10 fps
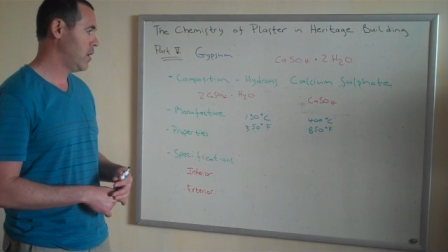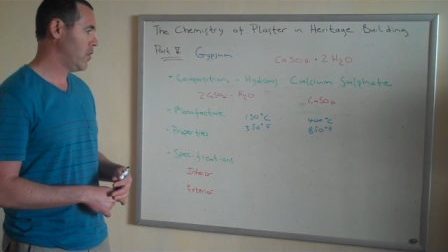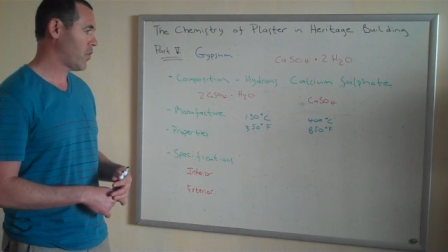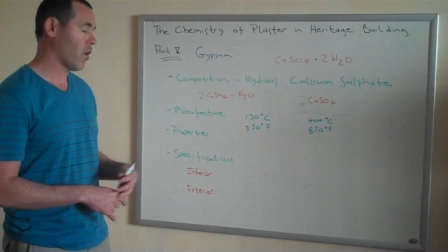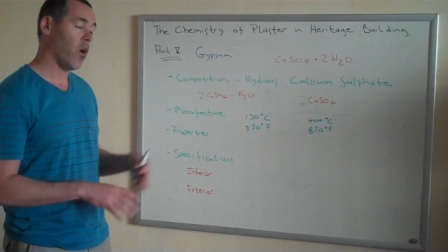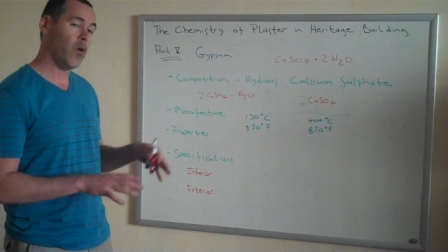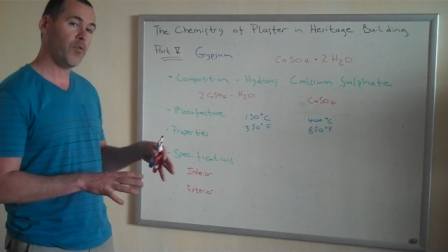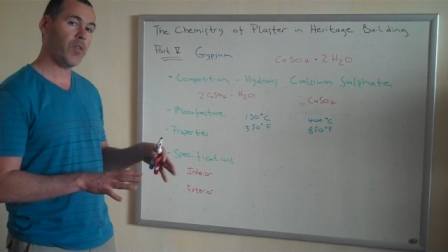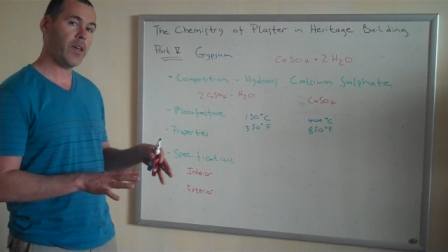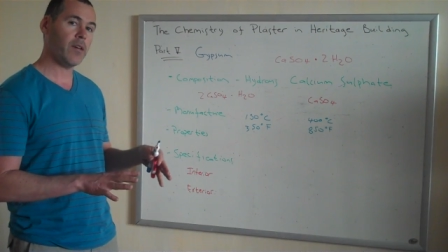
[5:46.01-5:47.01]
So
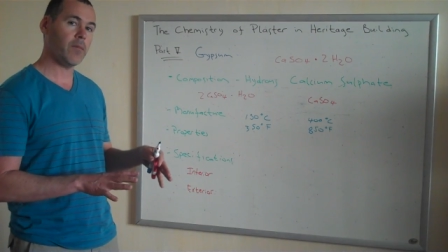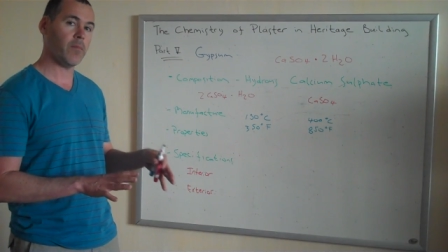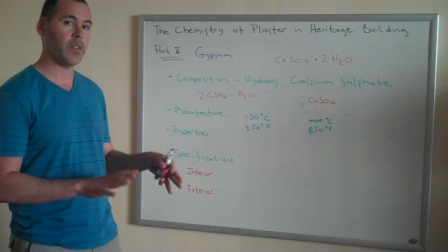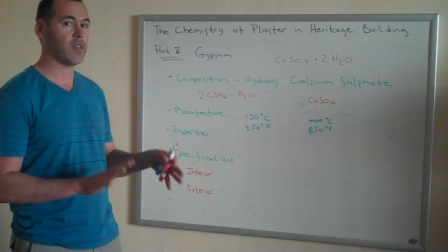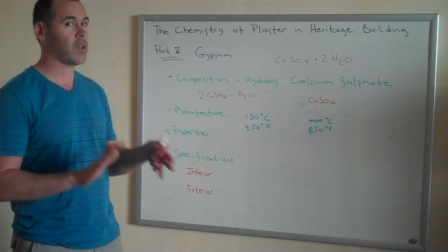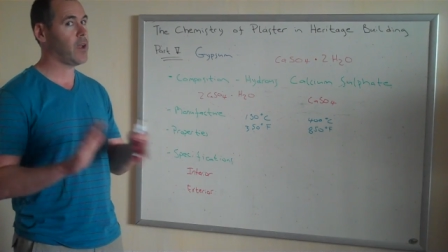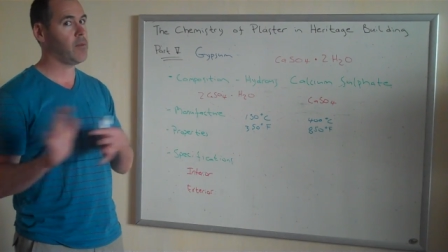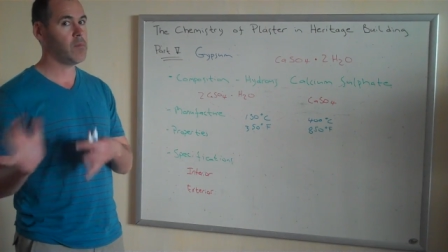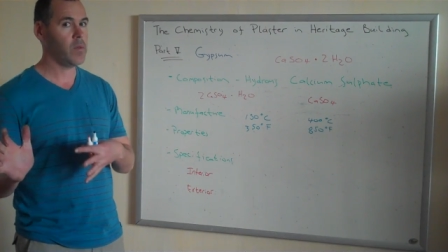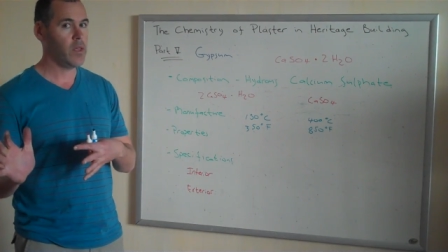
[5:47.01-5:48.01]
hopefully, by the time
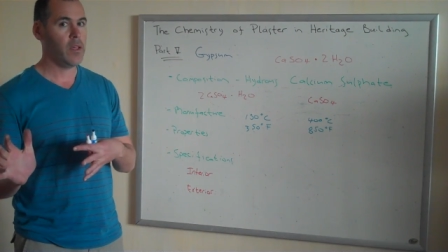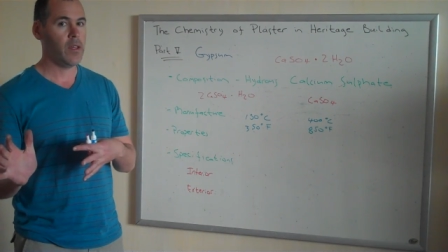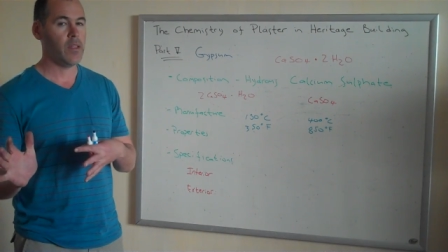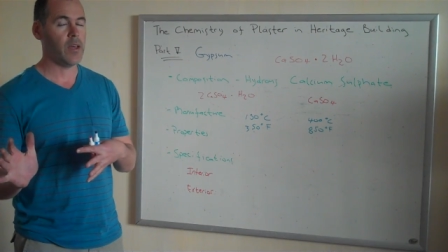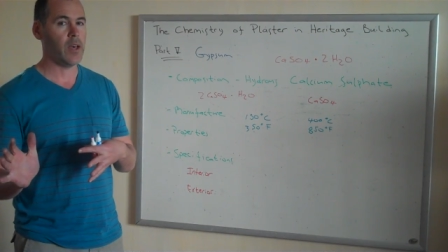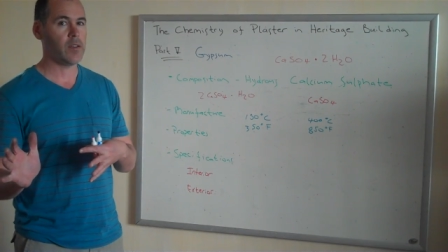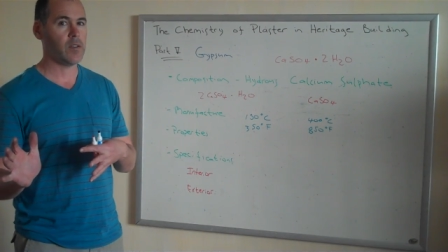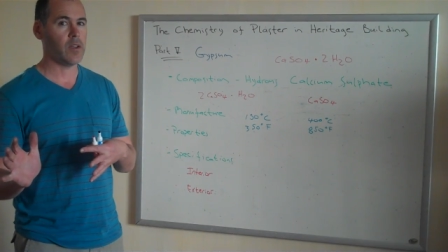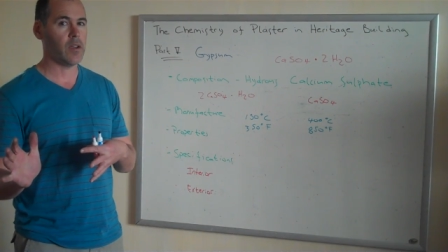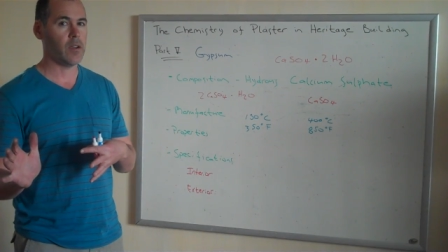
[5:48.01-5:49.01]
that,
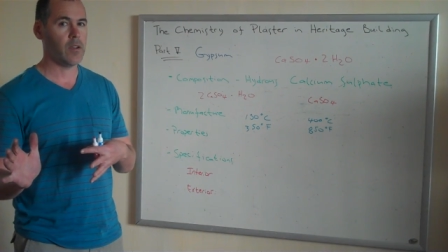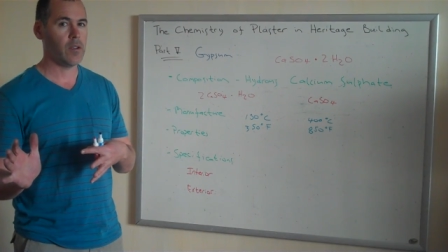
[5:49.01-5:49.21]
uh,